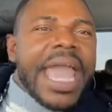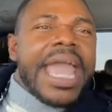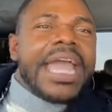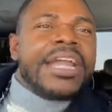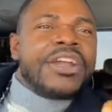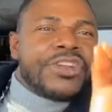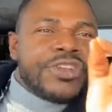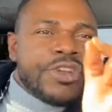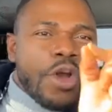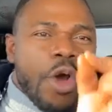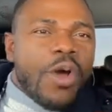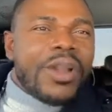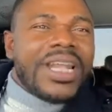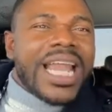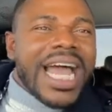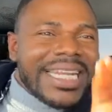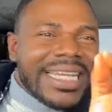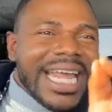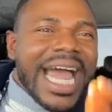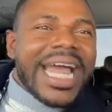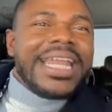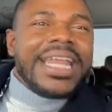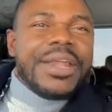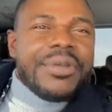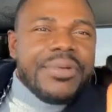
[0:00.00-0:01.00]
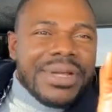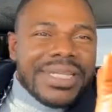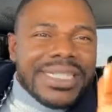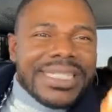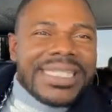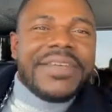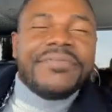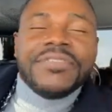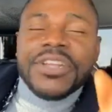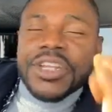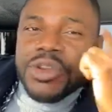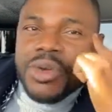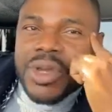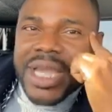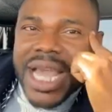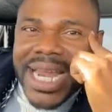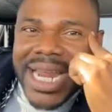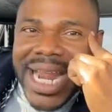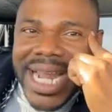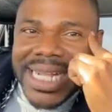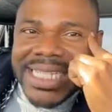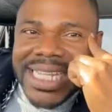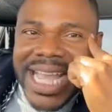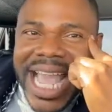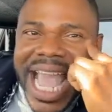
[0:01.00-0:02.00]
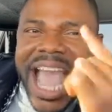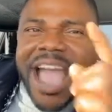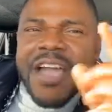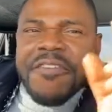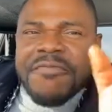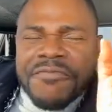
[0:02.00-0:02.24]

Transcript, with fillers: per dollar that they receive. Did you hear that?